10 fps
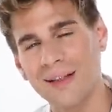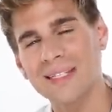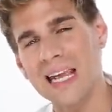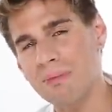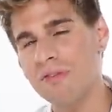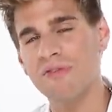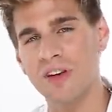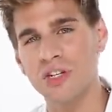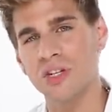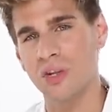Let's keep the
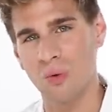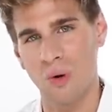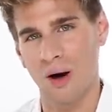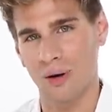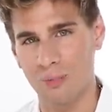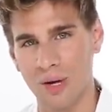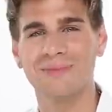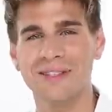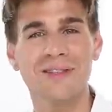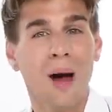fish in the water, babe.
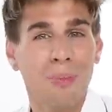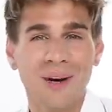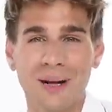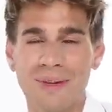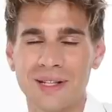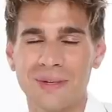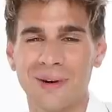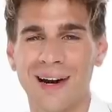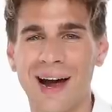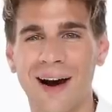Let's not bring him into
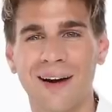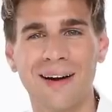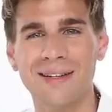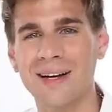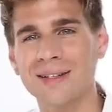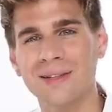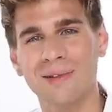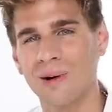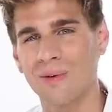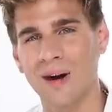our hair. It doesn't
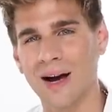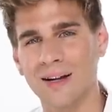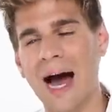look right.